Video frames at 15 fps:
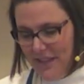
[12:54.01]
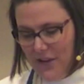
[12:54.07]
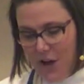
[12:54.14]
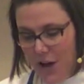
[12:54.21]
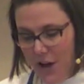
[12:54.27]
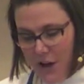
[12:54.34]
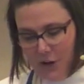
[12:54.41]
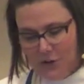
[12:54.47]
And
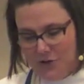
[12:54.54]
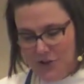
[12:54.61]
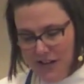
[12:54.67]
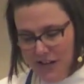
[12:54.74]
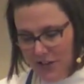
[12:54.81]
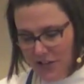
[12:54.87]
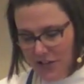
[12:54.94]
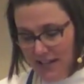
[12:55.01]
all
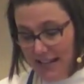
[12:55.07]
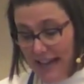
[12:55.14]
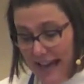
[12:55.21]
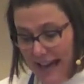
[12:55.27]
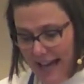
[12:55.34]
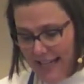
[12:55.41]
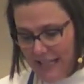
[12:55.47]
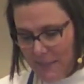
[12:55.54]
creation
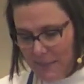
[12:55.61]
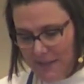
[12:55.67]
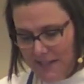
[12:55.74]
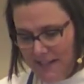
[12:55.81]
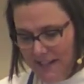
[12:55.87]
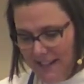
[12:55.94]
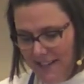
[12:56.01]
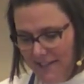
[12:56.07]

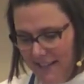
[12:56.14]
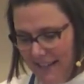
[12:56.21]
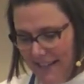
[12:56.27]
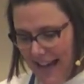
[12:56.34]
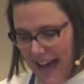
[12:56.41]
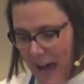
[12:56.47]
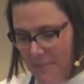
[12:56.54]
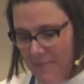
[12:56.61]
gasps with the
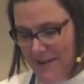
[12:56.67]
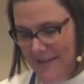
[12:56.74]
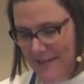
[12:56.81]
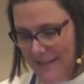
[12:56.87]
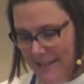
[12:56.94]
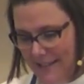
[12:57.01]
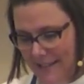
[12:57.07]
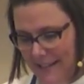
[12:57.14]

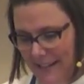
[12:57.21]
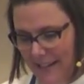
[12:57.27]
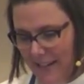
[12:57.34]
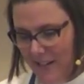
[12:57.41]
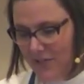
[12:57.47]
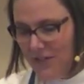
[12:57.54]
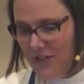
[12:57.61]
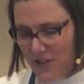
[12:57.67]
happiness
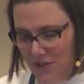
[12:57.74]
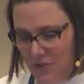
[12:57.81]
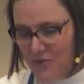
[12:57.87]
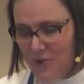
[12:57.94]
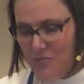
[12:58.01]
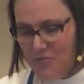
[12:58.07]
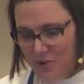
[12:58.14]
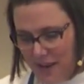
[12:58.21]
of
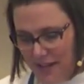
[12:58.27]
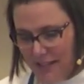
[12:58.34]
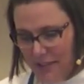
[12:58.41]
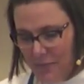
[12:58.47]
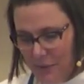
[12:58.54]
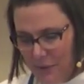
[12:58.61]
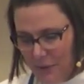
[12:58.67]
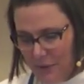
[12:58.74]

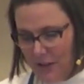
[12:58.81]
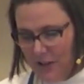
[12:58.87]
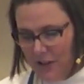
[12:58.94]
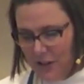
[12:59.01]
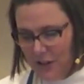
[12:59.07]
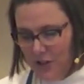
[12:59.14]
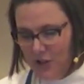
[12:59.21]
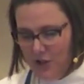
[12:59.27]
irrepressible
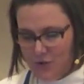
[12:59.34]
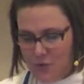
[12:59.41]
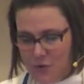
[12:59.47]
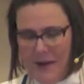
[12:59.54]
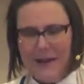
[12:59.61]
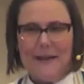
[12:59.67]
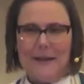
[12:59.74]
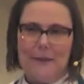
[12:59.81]

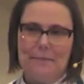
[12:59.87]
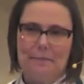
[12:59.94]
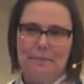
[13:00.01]
joy.